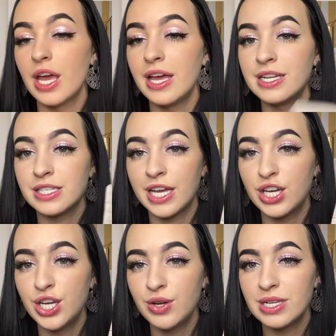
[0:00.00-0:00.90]
it's like
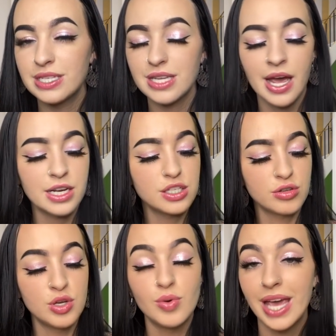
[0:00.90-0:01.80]
nude inside, so
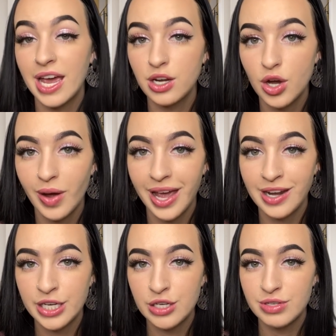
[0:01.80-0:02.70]
you can go ahead
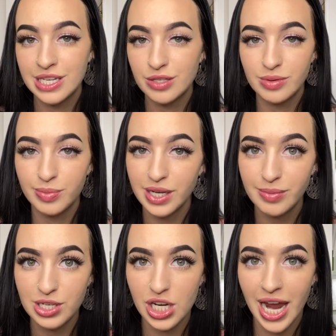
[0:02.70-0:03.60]
and use this with pretty
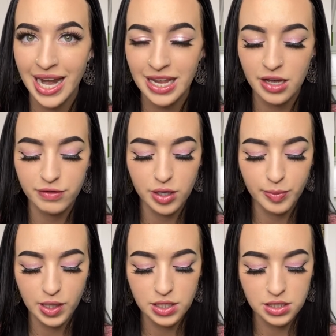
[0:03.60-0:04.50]
much any of your
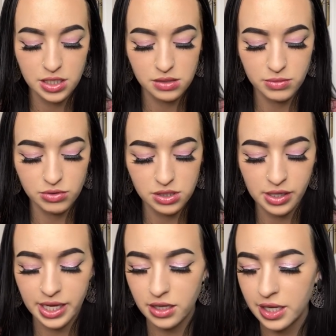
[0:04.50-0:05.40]
purses, most
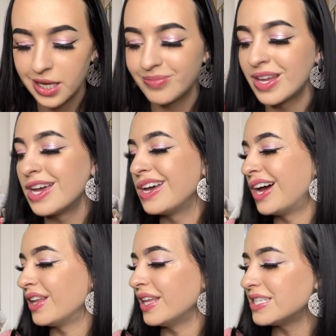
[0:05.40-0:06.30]
likely.
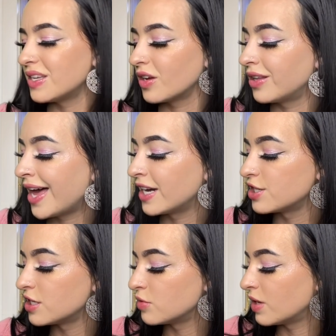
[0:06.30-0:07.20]
Unless it
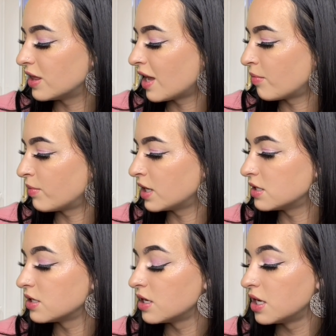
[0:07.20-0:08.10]
clashes with them,
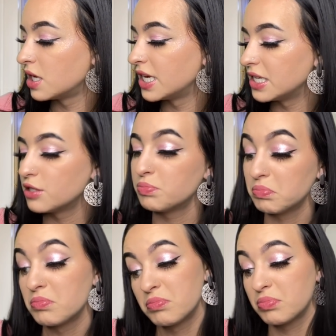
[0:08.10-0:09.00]
but
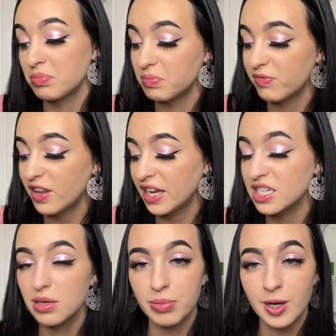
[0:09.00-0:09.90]
I feel like
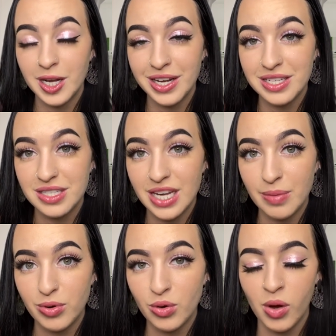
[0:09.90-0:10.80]
it's a pretty good
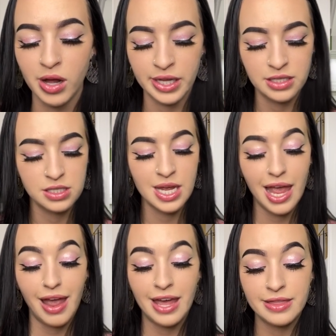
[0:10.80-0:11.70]
staple wallet.
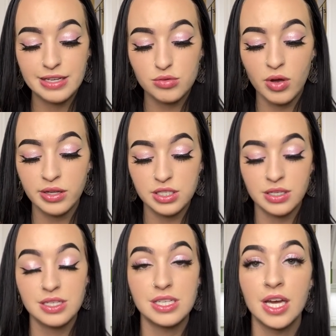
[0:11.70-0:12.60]
And this wallet's
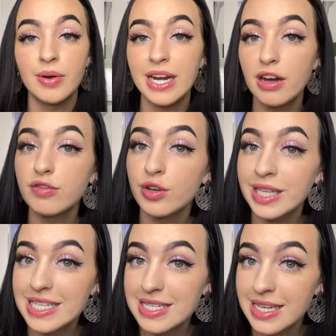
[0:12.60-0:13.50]
on sale right now for only
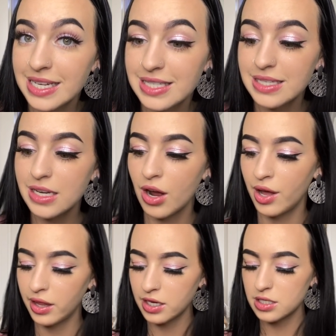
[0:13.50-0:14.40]

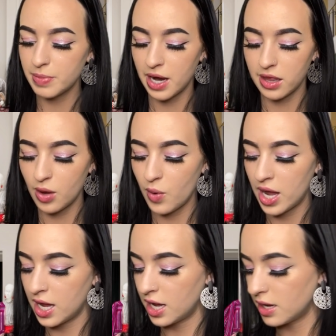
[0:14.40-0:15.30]
$60, by the
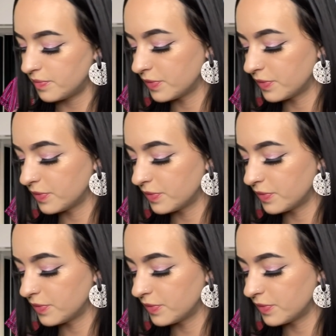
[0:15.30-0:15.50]
way.